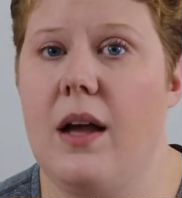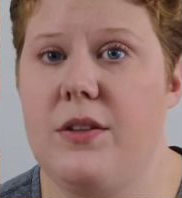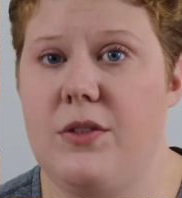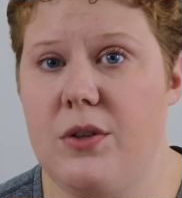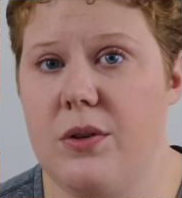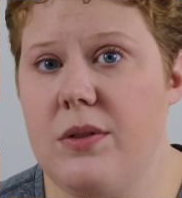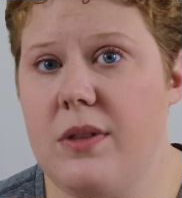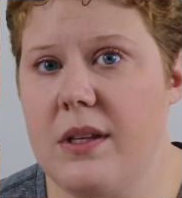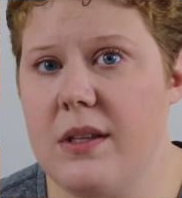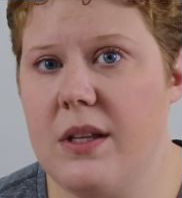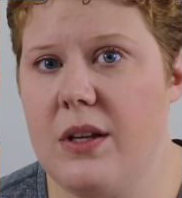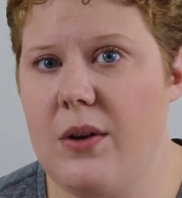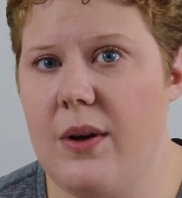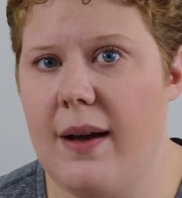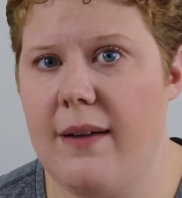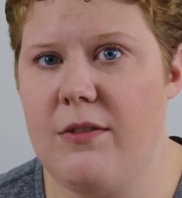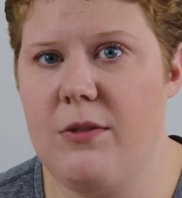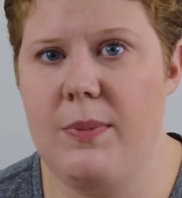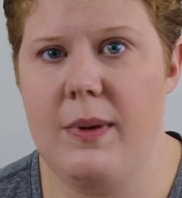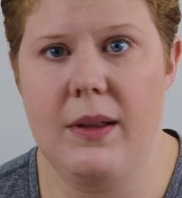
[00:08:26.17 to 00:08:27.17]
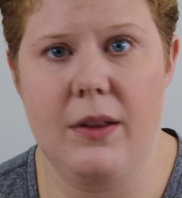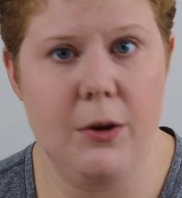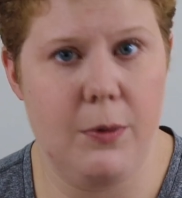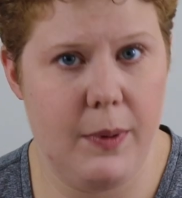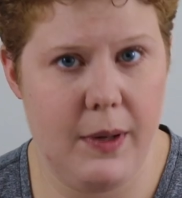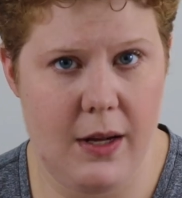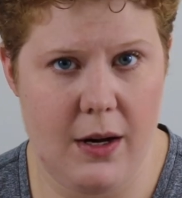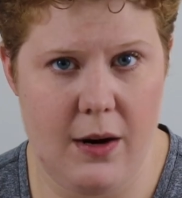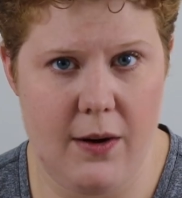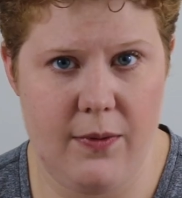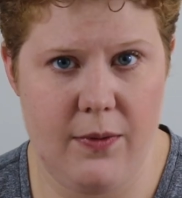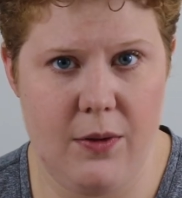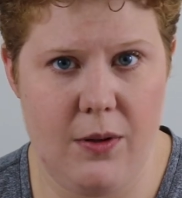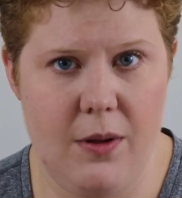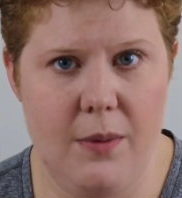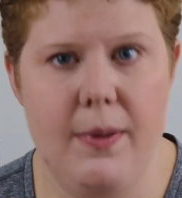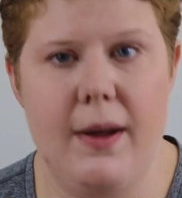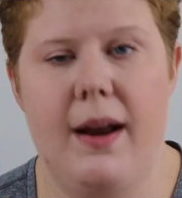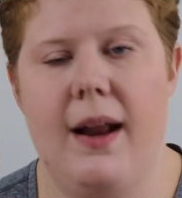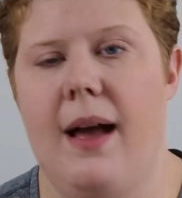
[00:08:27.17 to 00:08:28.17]
I do think that you have to be a little bit
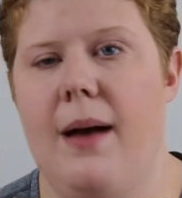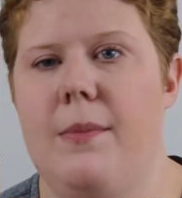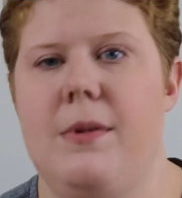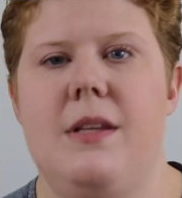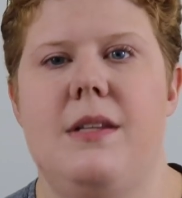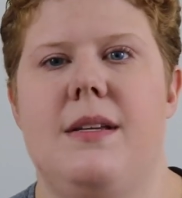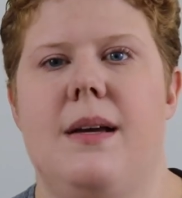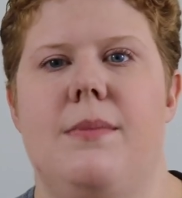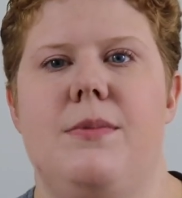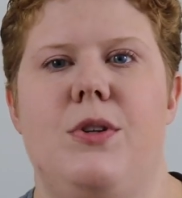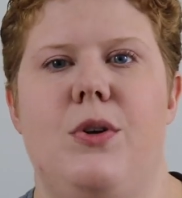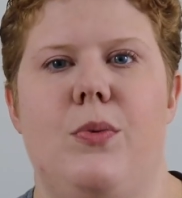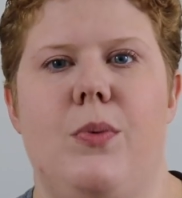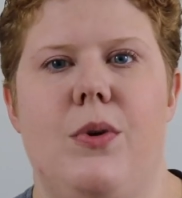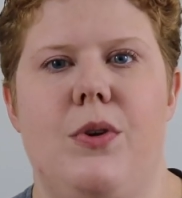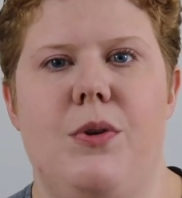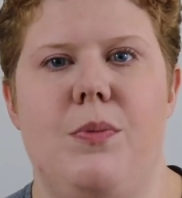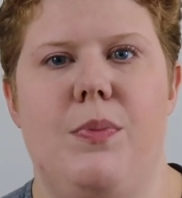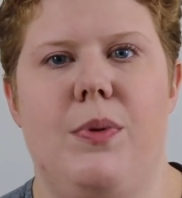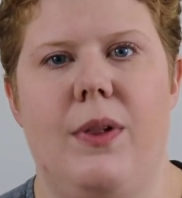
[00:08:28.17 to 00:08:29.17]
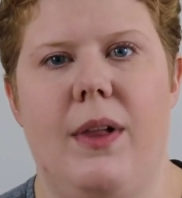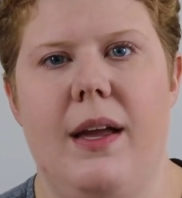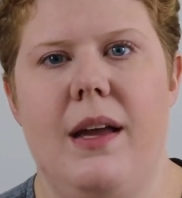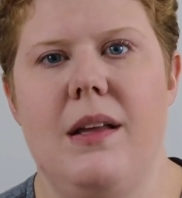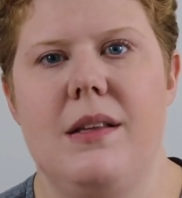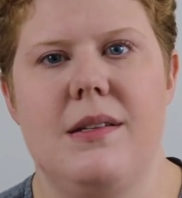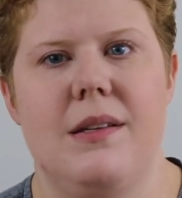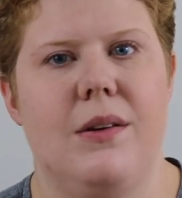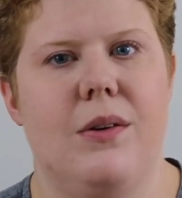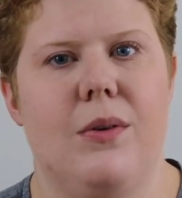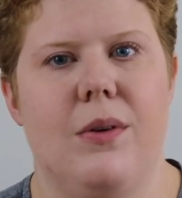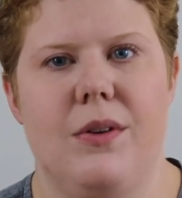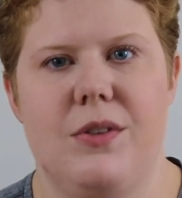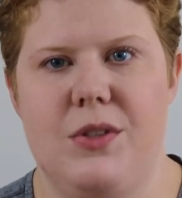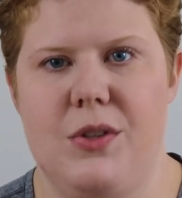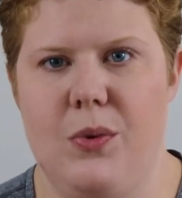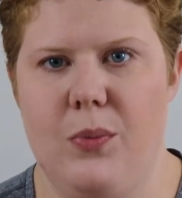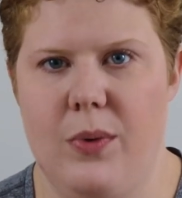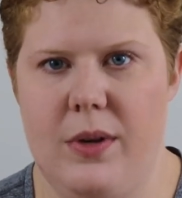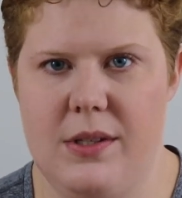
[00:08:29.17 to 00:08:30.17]
careful about how many times in a row you play it, or
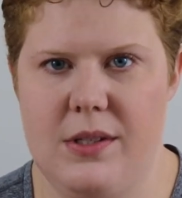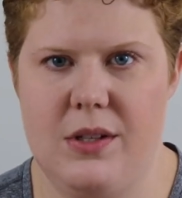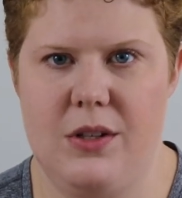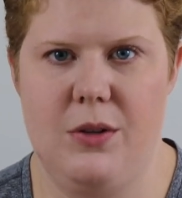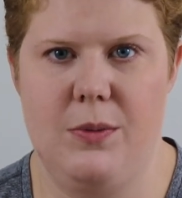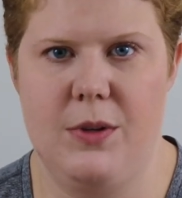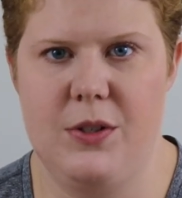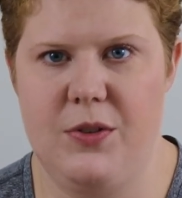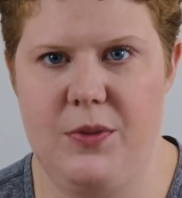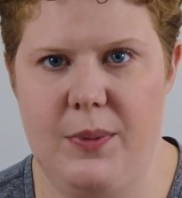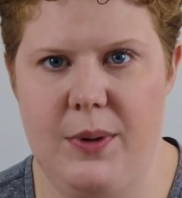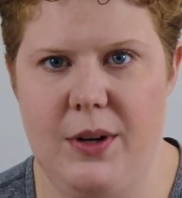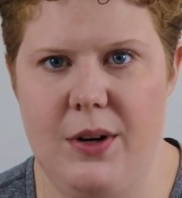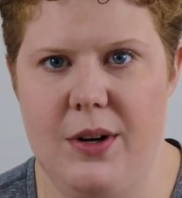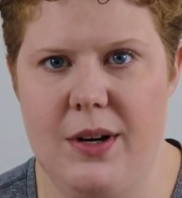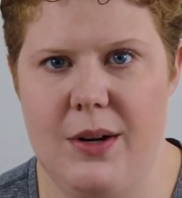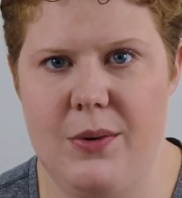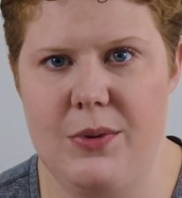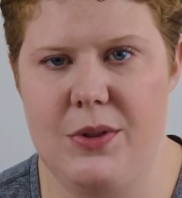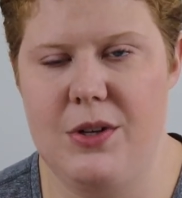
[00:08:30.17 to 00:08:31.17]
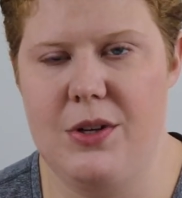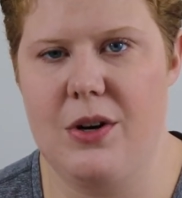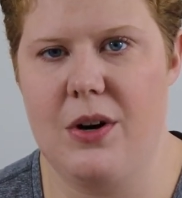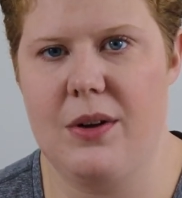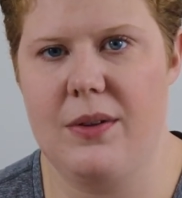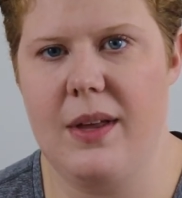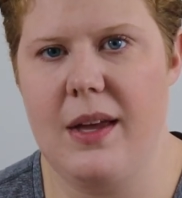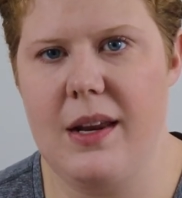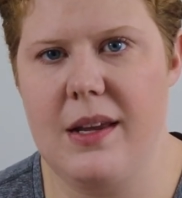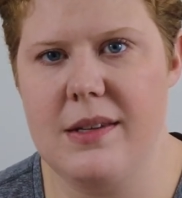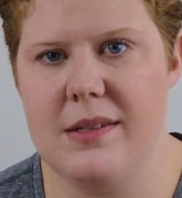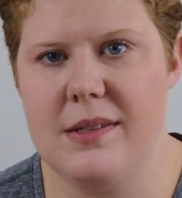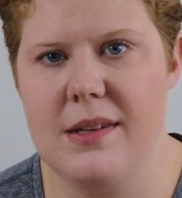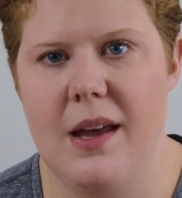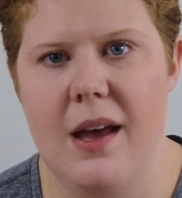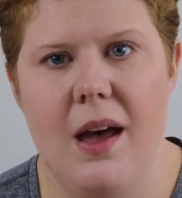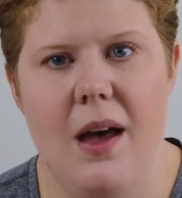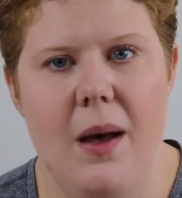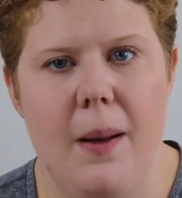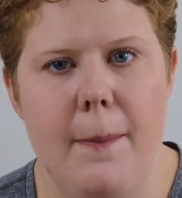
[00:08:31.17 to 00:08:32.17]
else you risk too much familiarity with the Dark
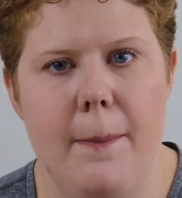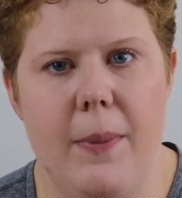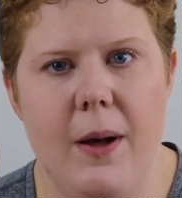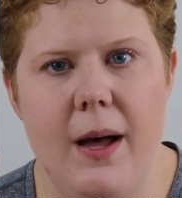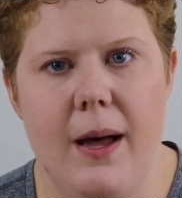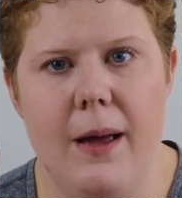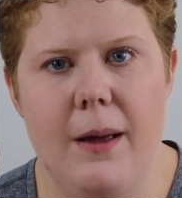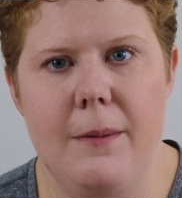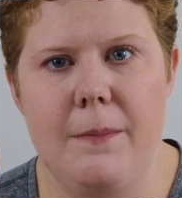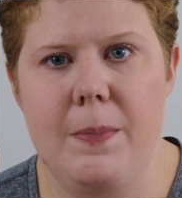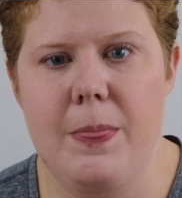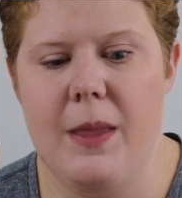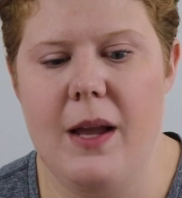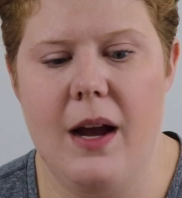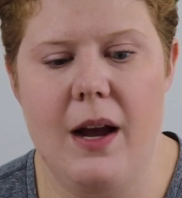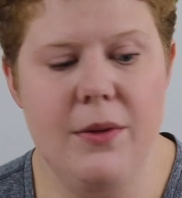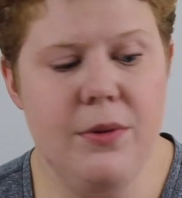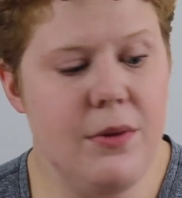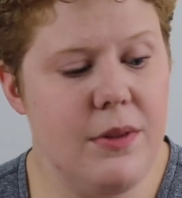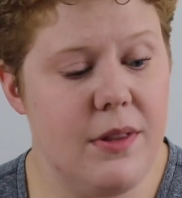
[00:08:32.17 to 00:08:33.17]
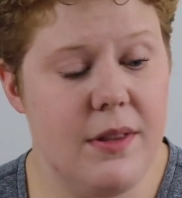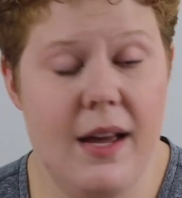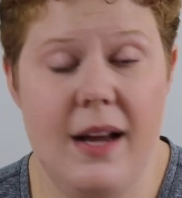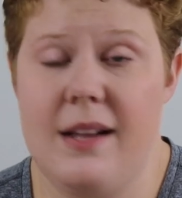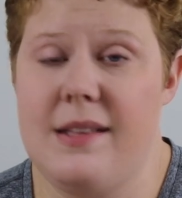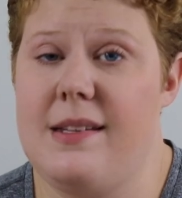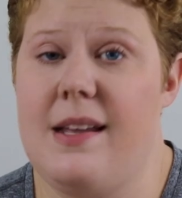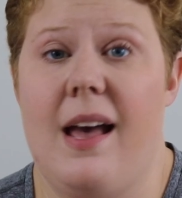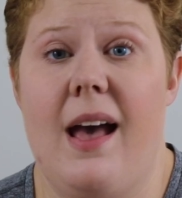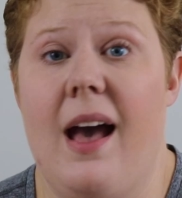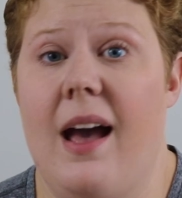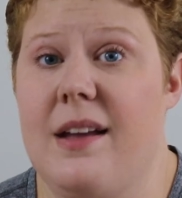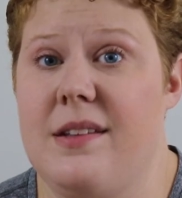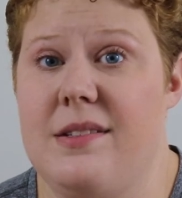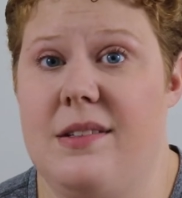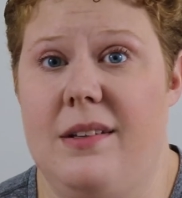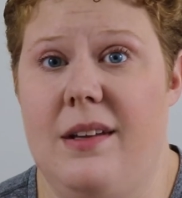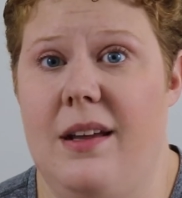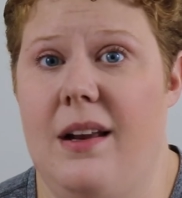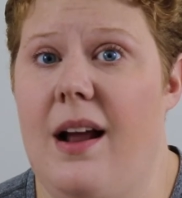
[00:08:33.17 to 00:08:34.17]
Ladies, but other than that, it's
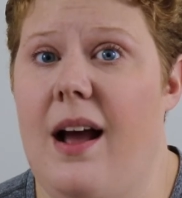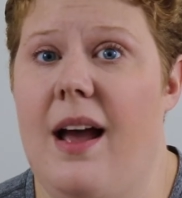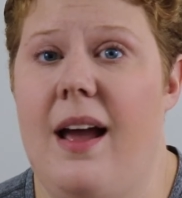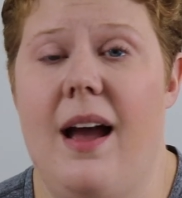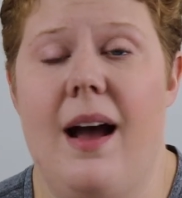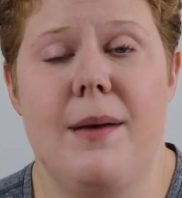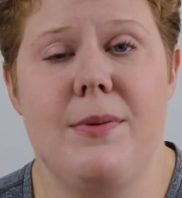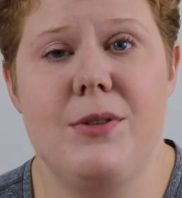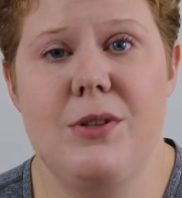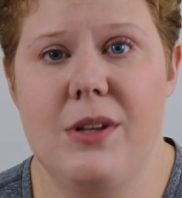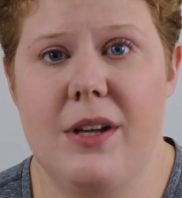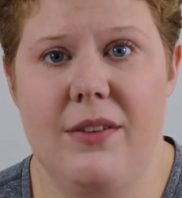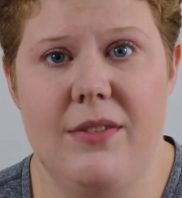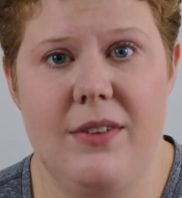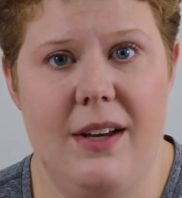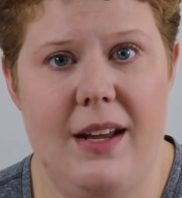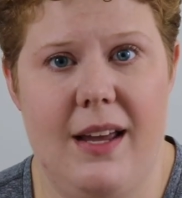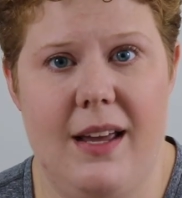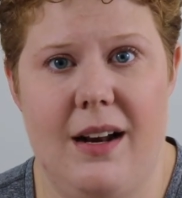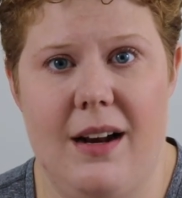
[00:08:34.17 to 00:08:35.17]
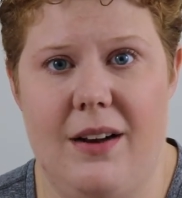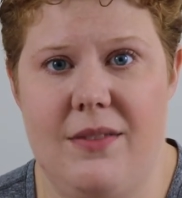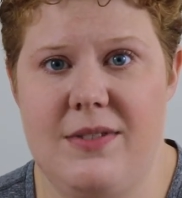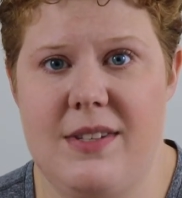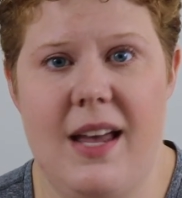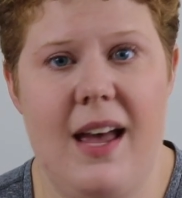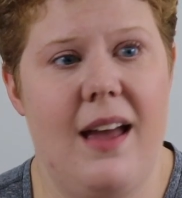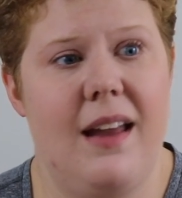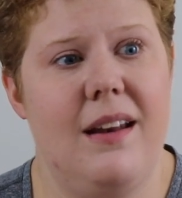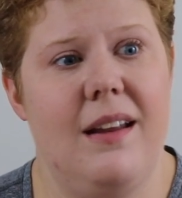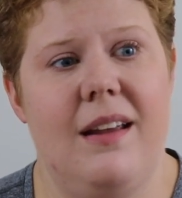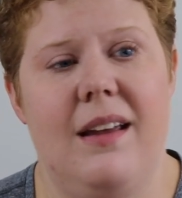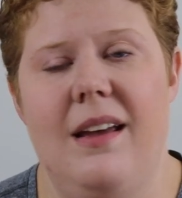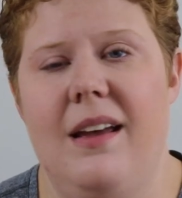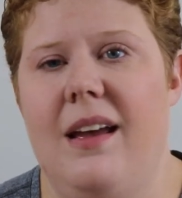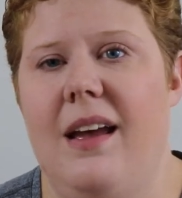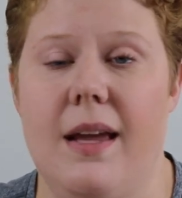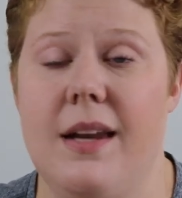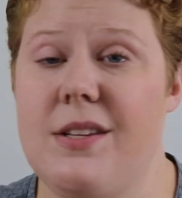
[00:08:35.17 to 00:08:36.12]
excellent. I absolutely give it an 8 out of 10.